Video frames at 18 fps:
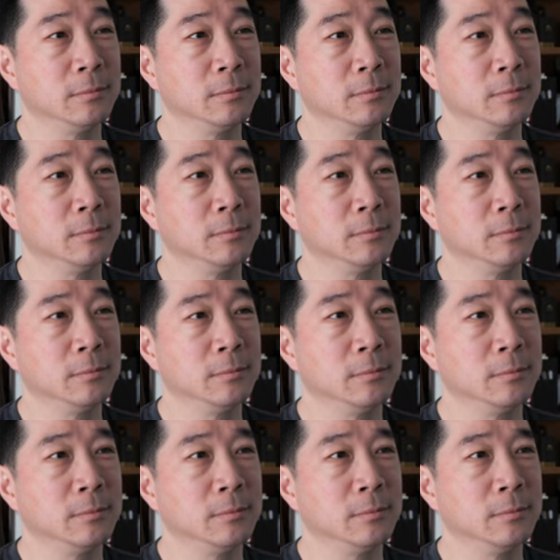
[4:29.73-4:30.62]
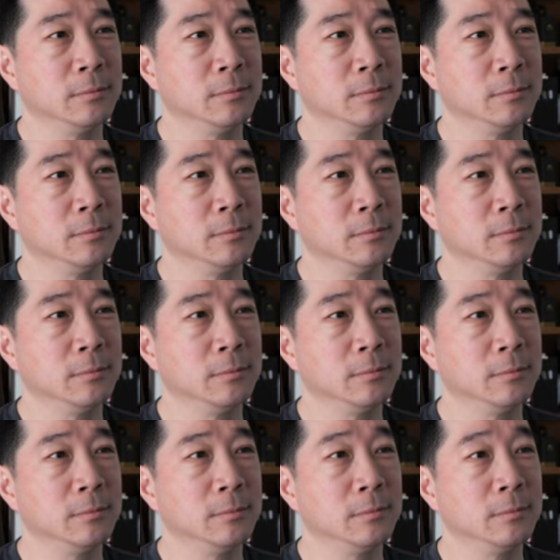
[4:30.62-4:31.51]

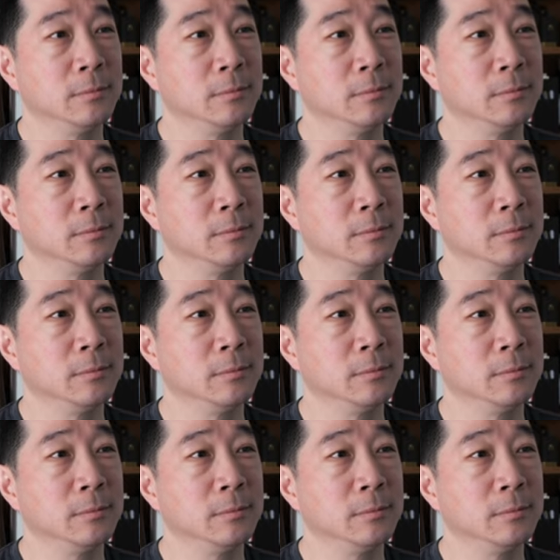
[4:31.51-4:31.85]
[no speech]